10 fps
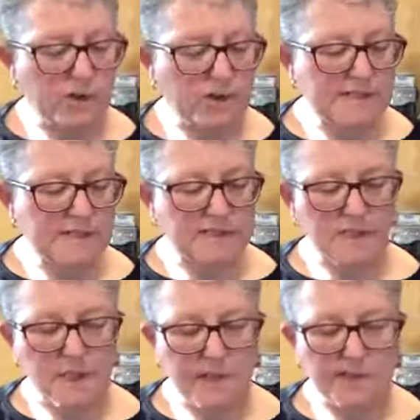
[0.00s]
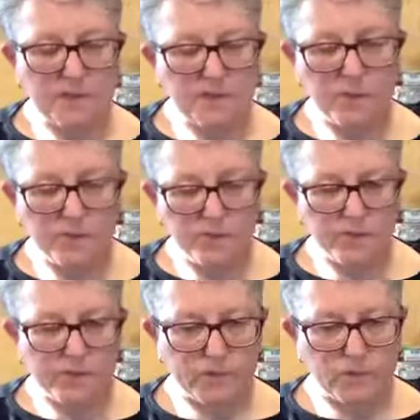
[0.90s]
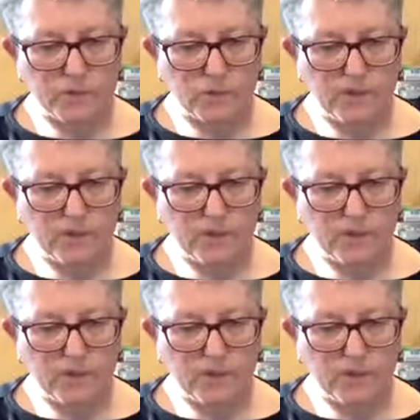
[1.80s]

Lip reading: is slice your loaf before it's cool.